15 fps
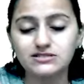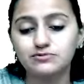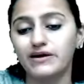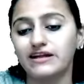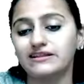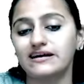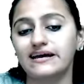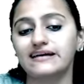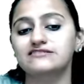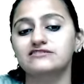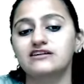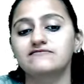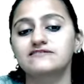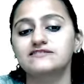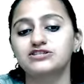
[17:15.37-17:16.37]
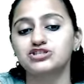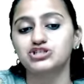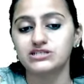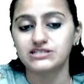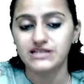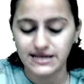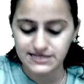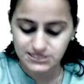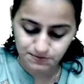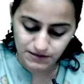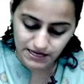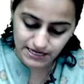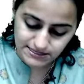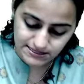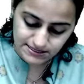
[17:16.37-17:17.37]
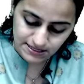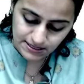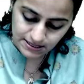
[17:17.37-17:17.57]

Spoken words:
where the extravasation takes place.